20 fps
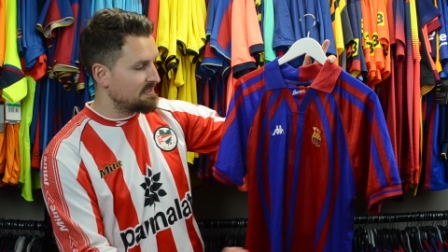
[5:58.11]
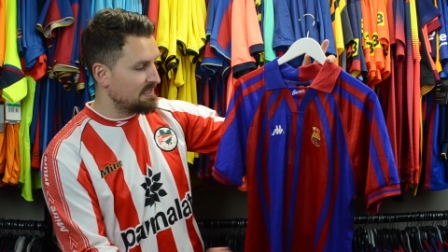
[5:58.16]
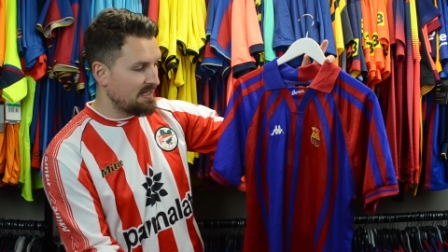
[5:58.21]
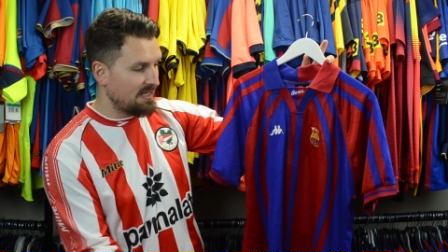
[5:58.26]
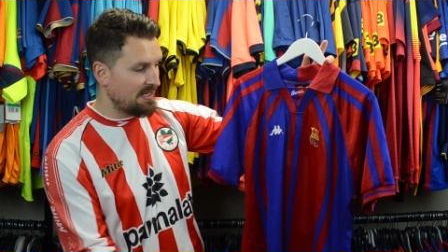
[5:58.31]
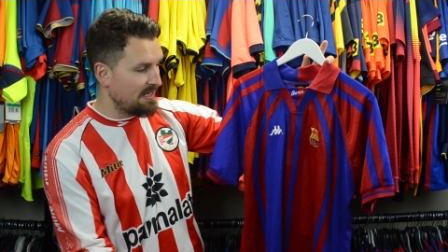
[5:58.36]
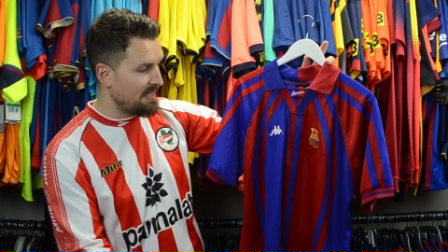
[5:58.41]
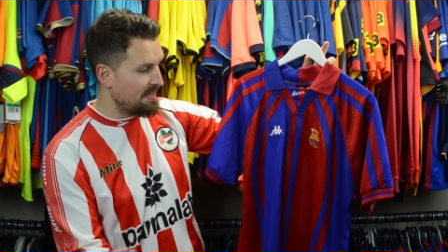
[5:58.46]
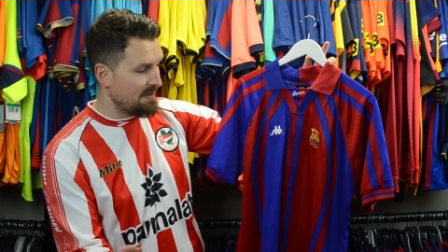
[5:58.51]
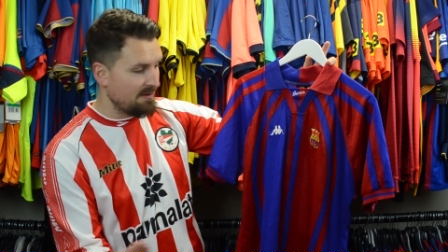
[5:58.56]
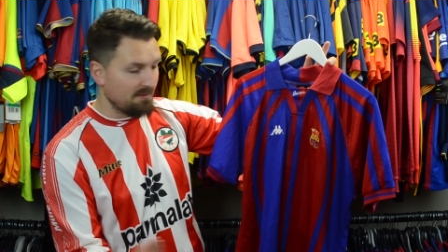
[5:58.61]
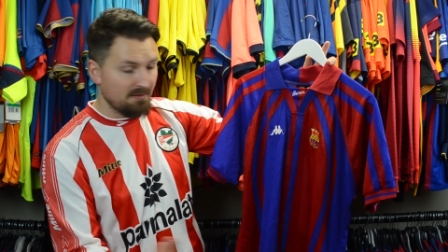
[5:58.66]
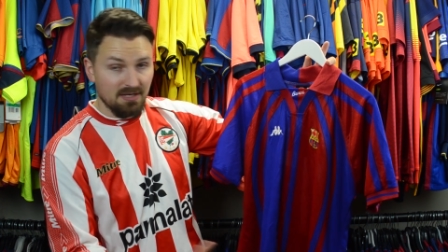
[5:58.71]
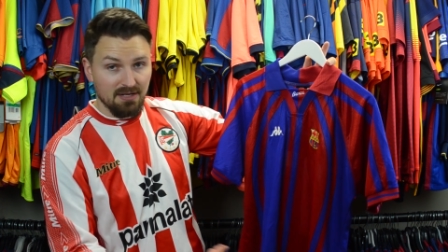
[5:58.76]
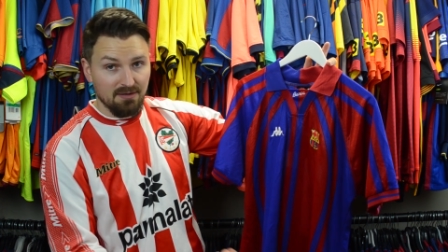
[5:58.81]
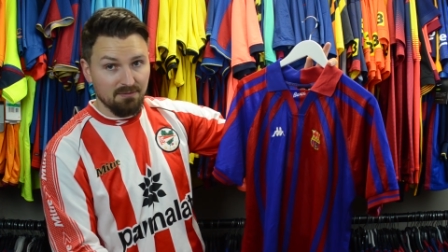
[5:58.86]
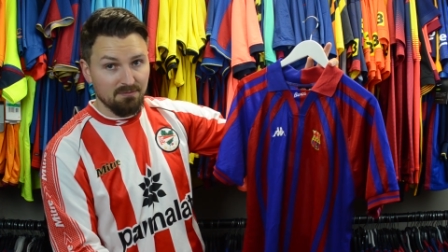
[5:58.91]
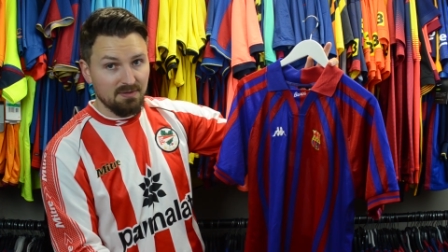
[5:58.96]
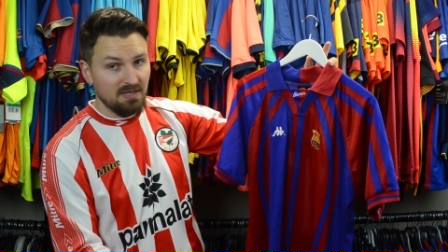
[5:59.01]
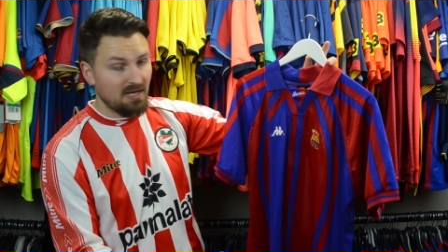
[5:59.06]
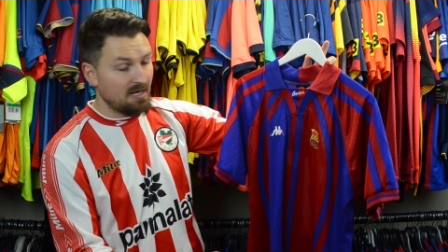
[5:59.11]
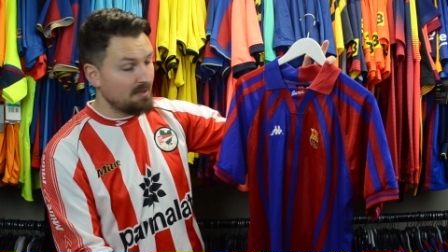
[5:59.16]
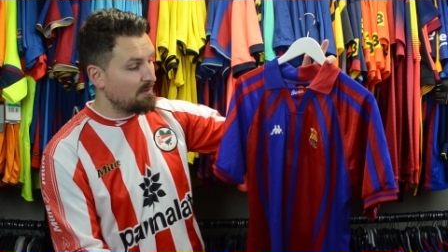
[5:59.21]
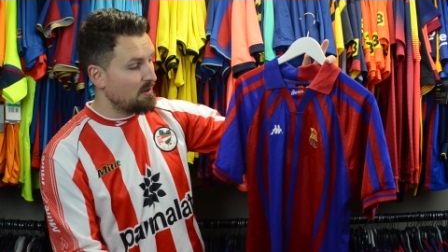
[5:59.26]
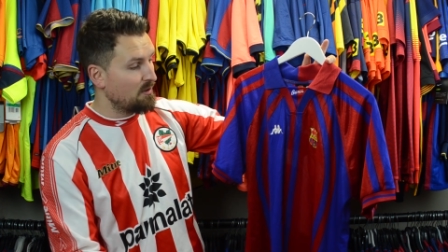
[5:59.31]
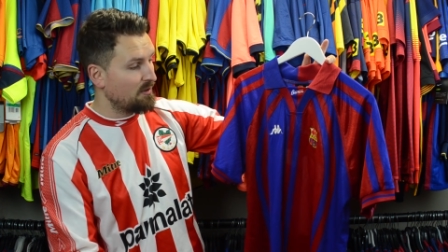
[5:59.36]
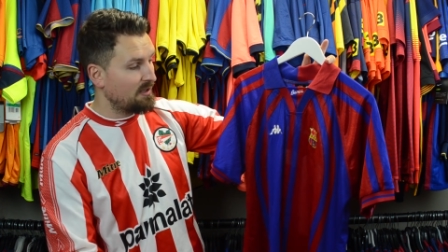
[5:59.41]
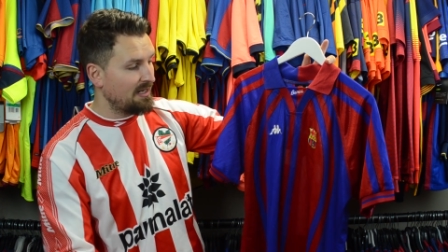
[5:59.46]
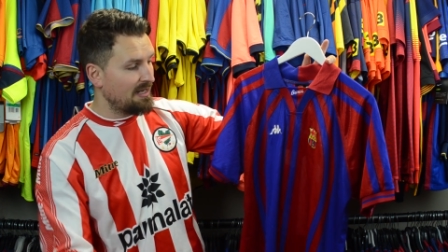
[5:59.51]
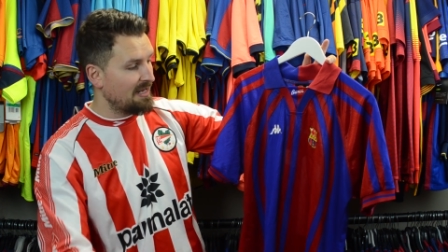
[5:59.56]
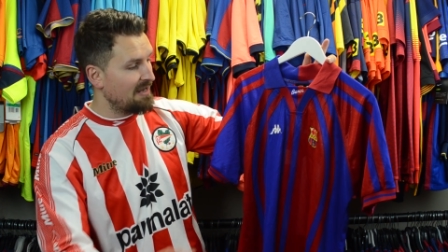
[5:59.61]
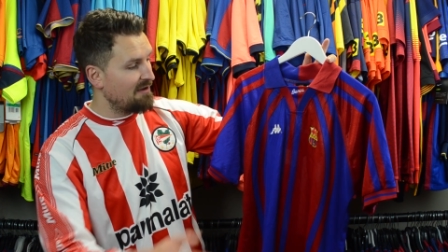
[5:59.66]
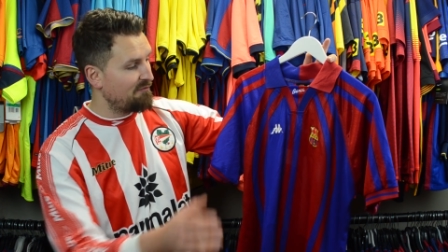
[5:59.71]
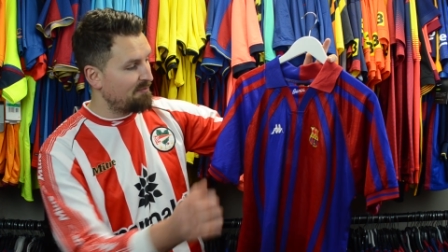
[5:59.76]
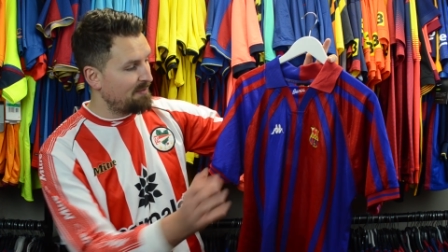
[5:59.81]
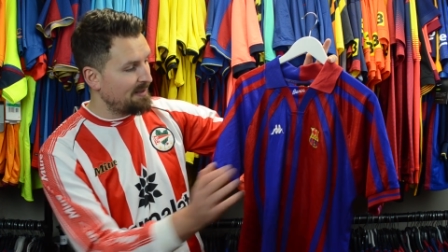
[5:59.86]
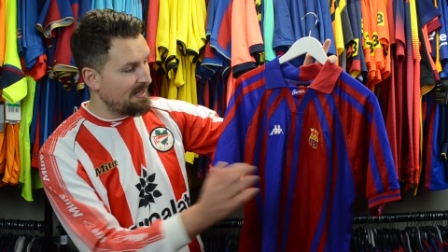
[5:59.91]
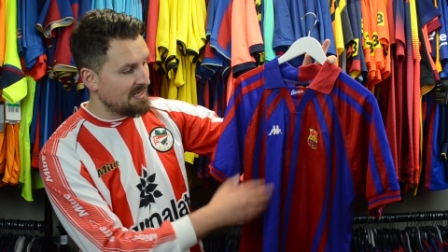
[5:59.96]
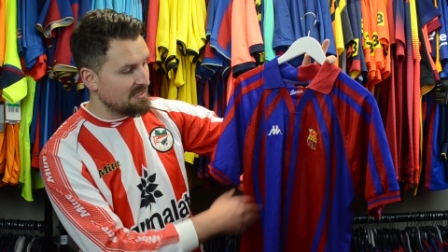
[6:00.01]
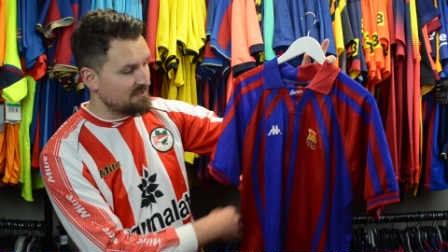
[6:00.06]
Uh, you know, Dynamo Kiev,
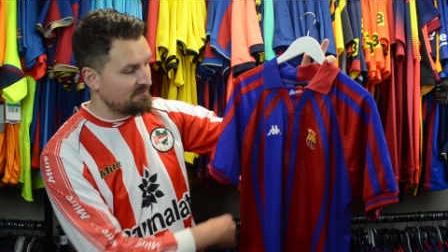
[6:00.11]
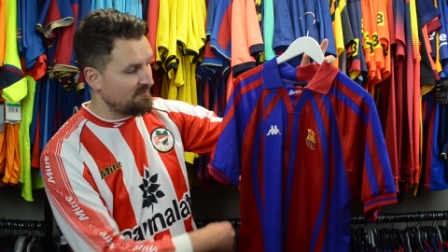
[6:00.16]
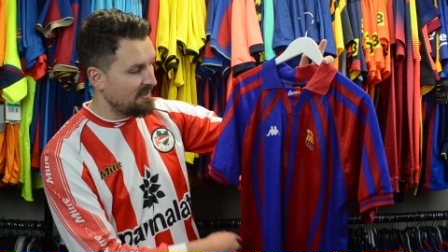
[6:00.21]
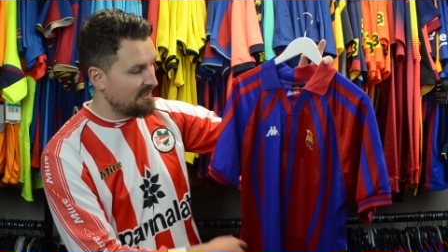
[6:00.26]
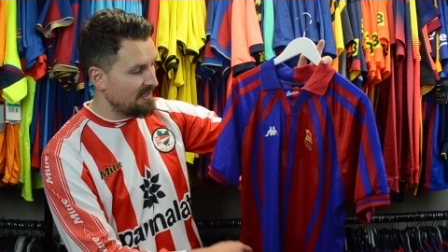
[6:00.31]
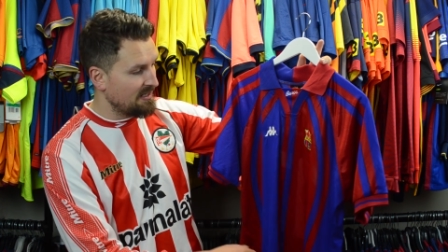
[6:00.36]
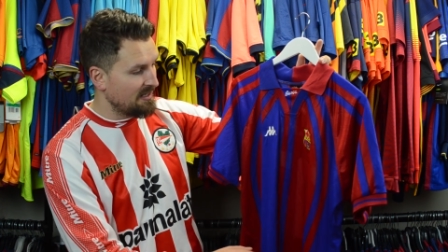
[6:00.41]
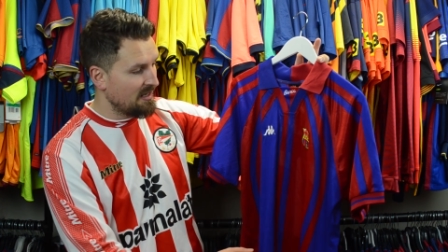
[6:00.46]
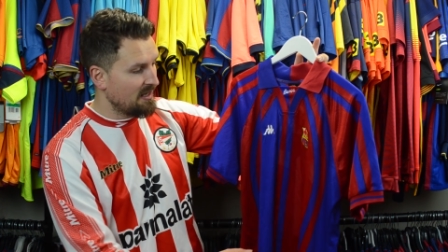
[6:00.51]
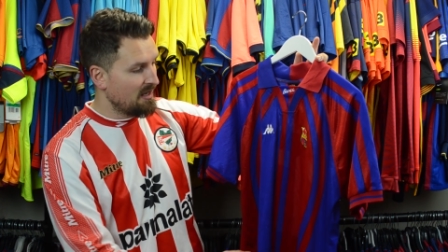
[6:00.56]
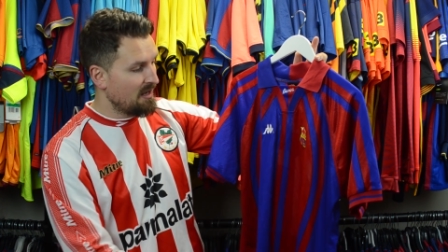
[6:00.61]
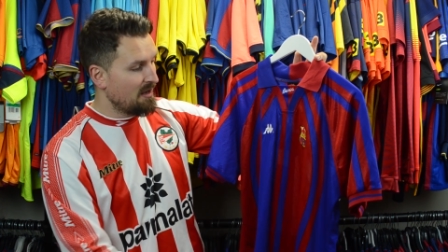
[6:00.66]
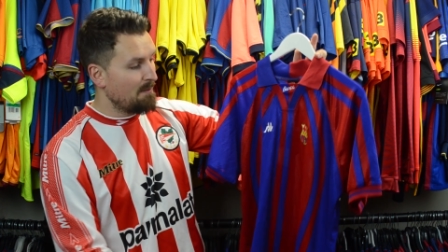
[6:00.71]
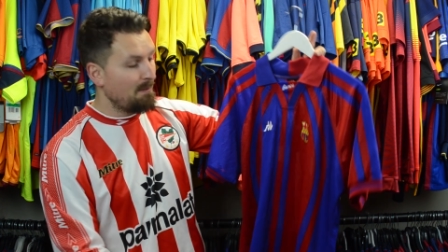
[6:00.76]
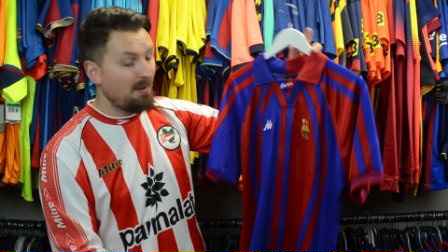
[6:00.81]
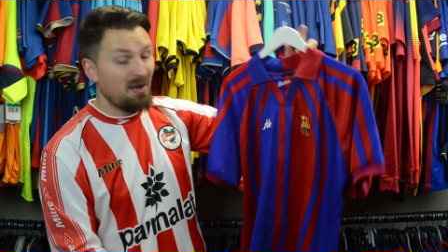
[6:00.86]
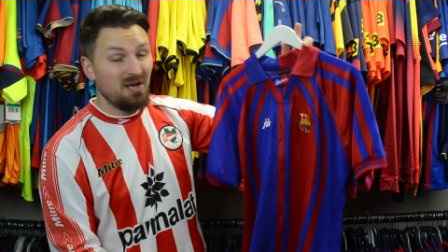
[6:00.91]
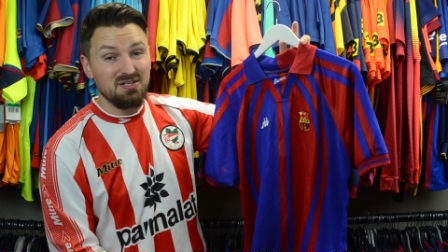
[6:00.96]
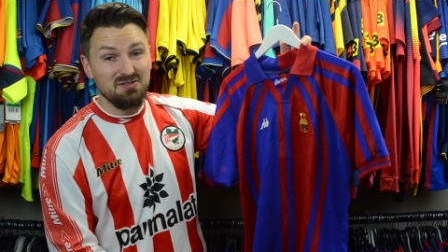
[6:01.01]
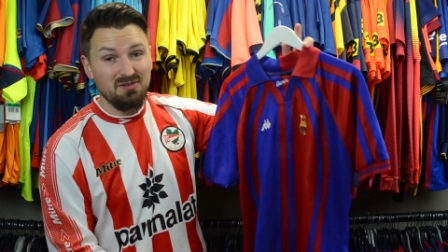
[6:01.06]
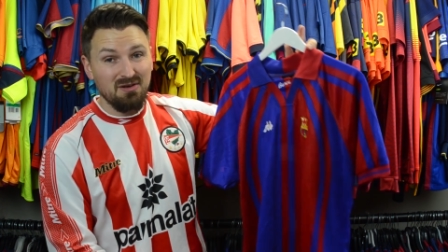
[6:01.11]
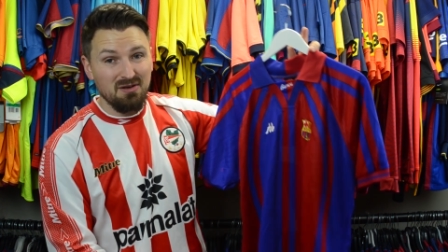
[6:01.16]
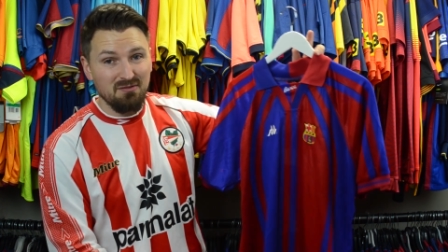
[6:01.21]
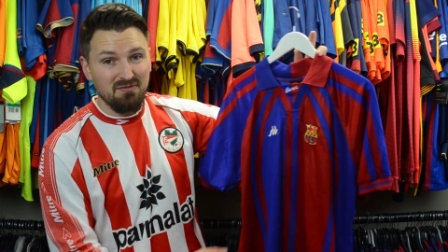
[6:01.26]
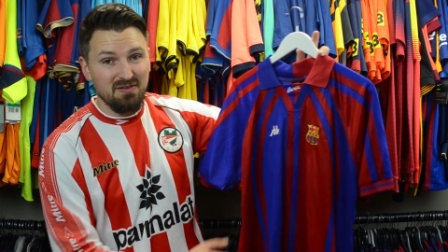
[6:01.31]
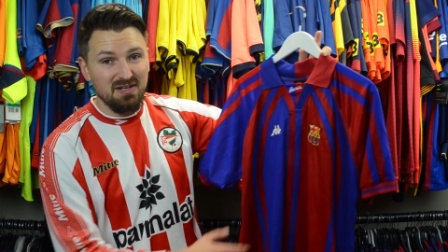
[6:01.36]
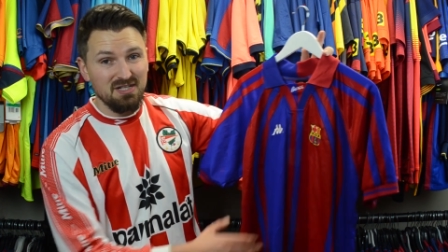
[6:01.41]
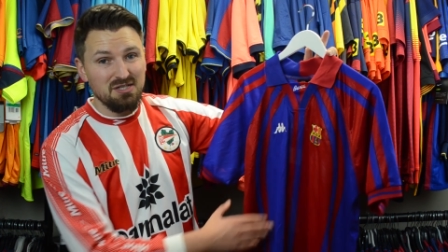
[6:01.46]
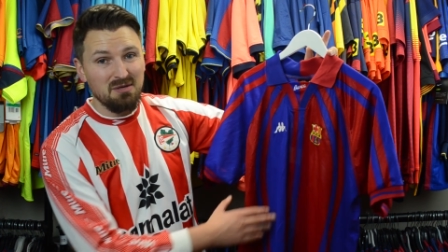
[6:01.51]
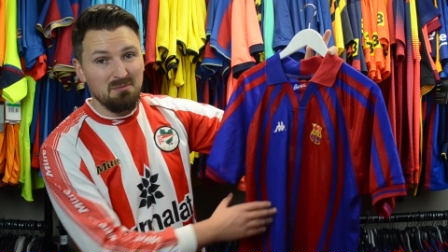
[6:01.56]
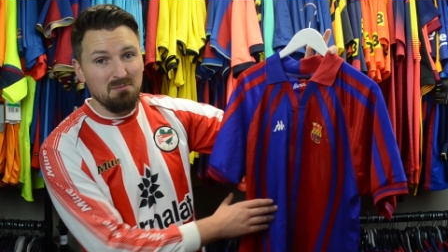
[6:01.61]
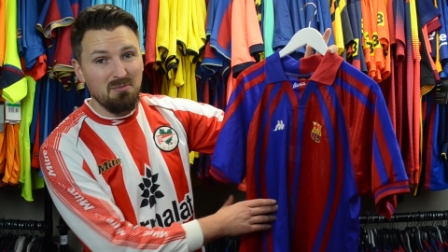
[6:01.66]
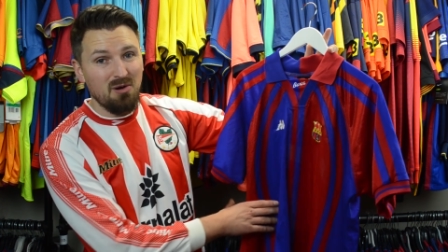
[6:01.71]
P S V, Barca end up finishing